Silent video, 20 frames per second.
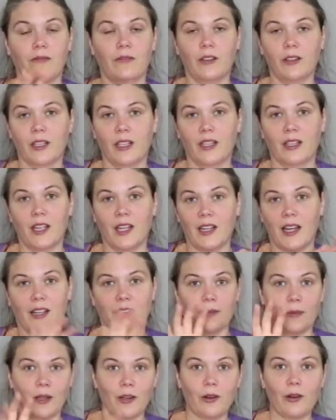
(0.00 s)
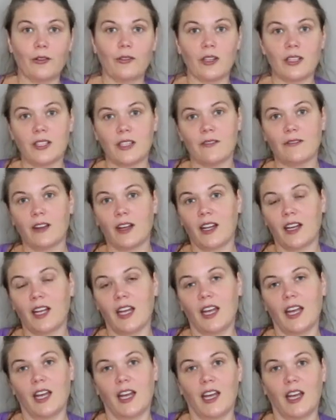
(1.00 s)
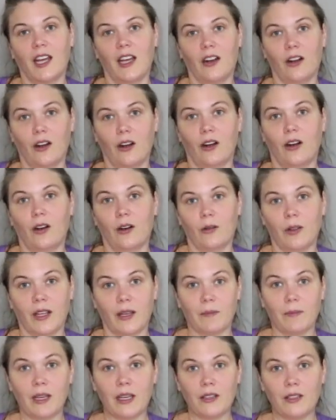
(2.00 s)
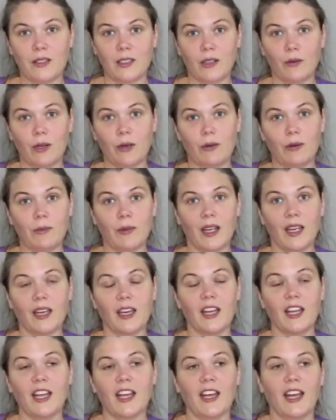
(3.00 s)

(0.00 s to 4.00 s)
filled in that has my grocery stuff on it and our meals that we would make.